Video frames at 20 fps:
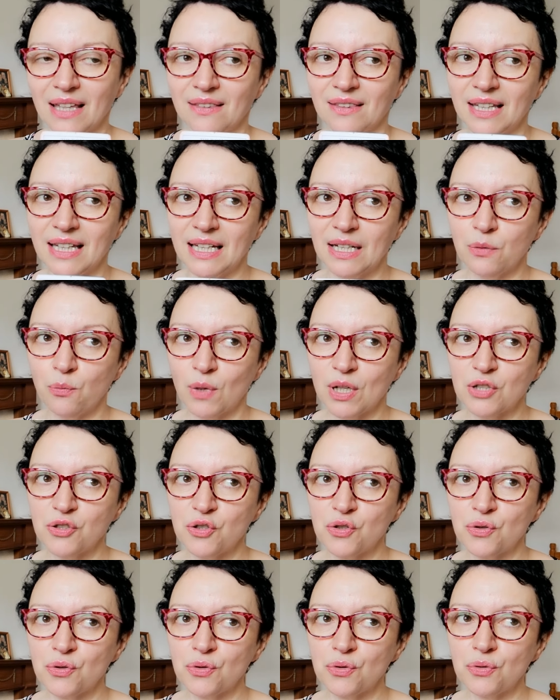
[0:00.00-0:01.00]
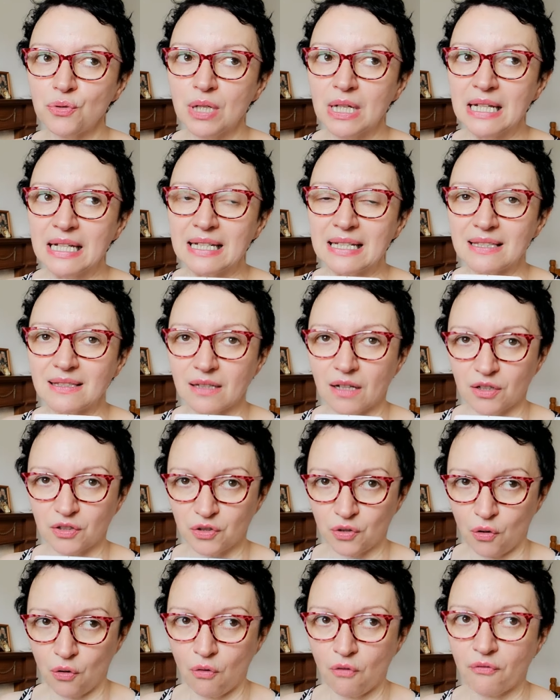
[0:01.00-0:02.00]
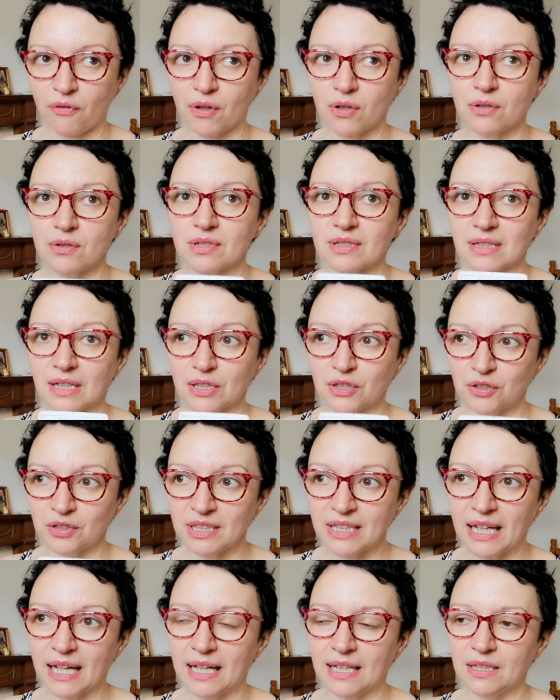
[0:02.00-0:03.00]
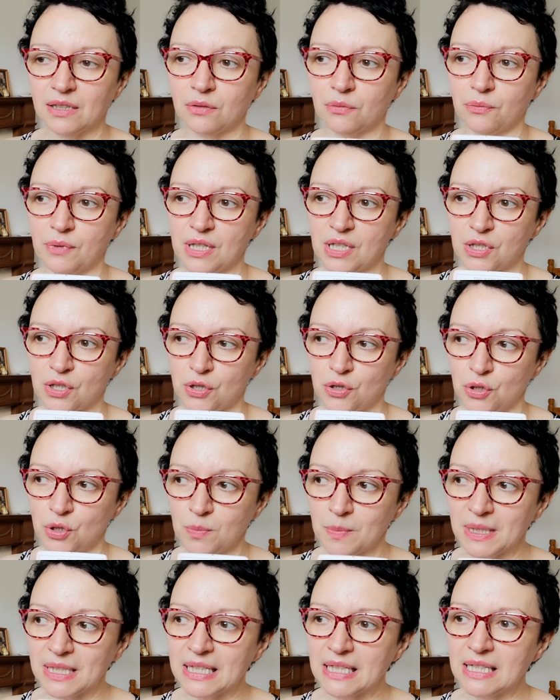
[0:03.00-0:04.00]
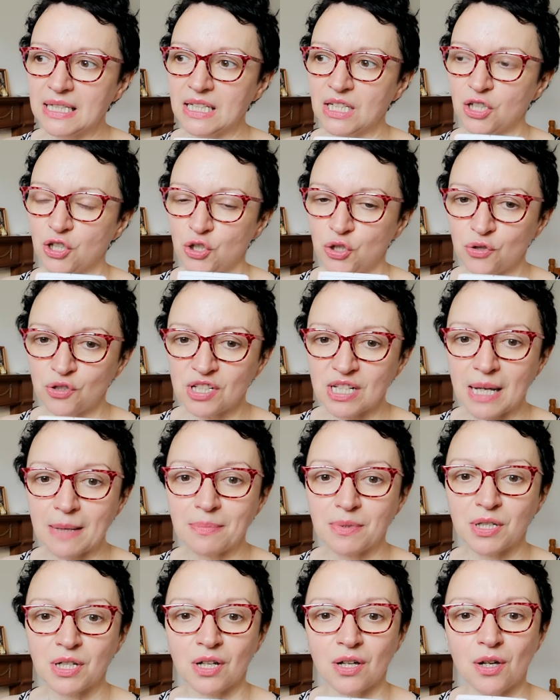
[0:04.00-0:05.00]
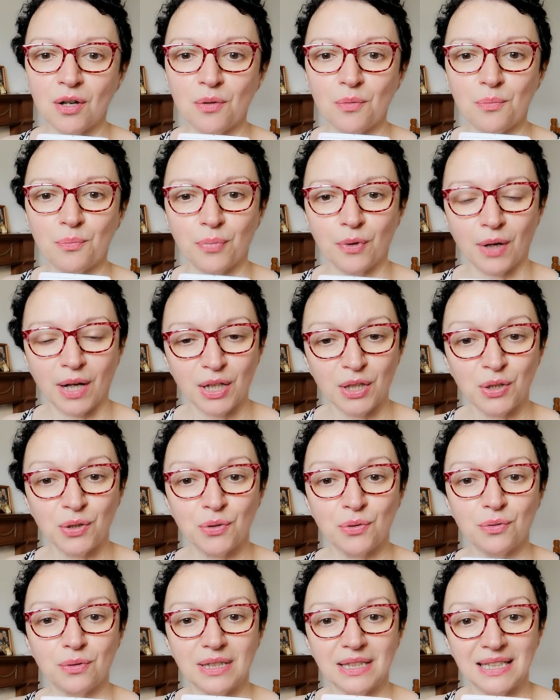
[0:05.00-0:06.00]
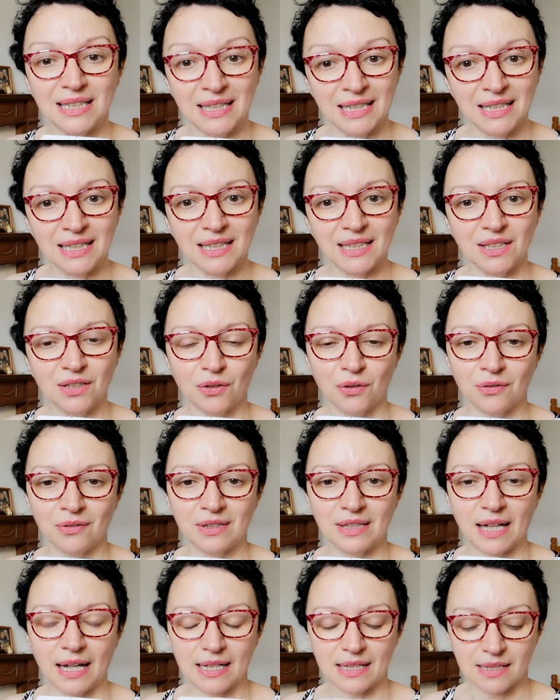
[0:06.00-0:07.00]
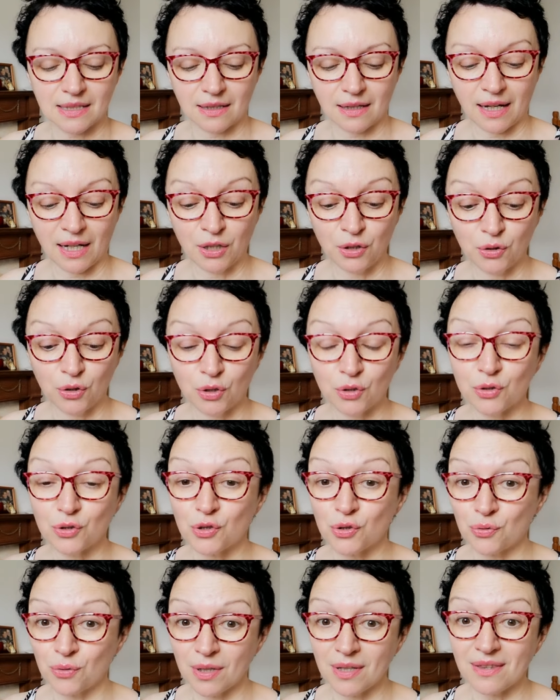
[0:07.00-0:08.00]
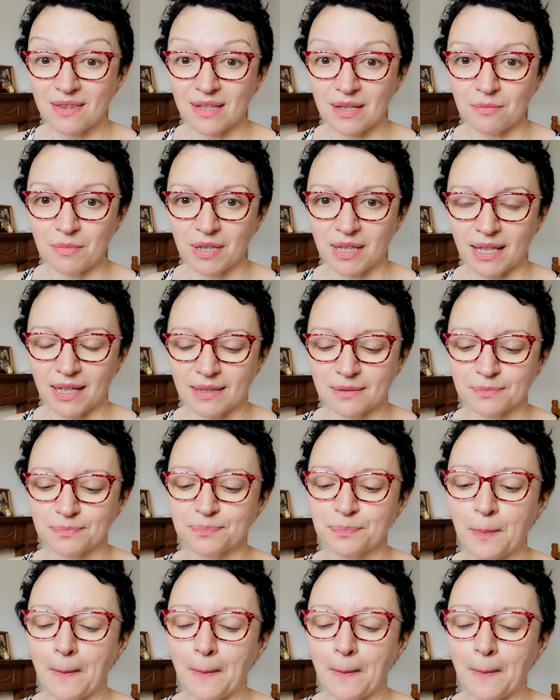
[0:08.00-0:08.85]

they want to start over, start again with a new beginning, a new chapter. But are you keen on that? Are you going to trust them again?